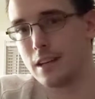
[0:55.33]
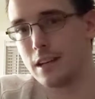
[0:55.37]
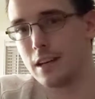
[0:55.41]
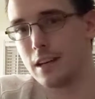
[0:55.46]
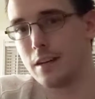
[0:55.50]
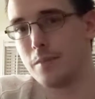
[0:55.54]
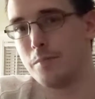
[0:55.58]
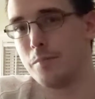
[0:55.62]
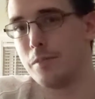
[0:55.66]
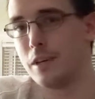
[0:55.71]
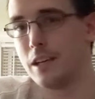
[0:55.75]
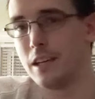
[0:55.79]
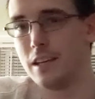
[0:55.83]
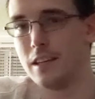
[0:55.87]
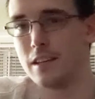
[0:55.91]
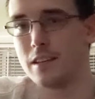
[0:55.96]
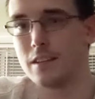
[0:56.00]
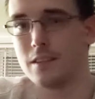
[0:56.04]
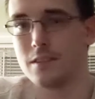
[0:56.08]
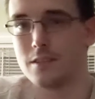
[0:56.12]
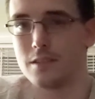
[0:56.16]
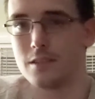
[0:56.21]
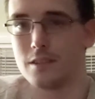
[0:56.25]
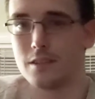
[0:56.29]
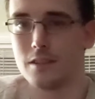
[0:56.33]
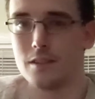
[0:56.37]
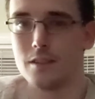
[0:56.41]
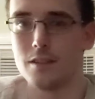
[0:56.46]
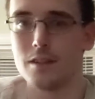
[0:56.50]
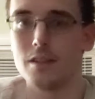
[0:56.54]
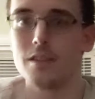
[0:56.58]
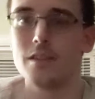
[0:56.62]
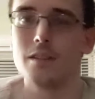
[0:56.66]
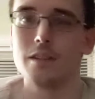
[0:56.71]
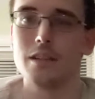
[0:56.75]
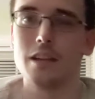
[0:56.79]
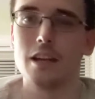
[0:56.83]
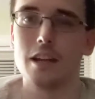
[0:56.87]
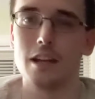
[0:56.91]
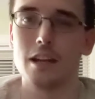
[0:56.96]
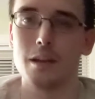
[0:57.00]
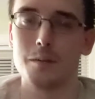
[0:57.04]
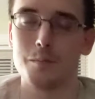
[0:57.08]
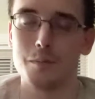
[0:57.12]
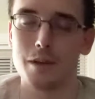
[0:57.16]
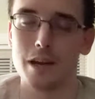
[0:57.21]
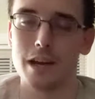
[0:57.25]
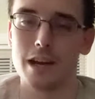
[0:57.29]
I may consider
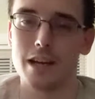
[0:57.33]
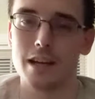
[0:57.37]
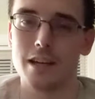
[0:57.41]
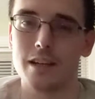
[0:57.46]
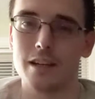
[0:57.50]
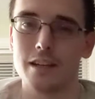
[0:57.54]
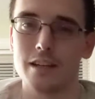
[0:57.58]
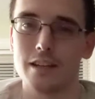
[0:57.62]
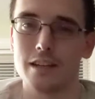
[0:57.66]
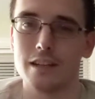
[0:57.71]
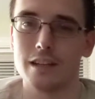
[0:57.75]
getting it back,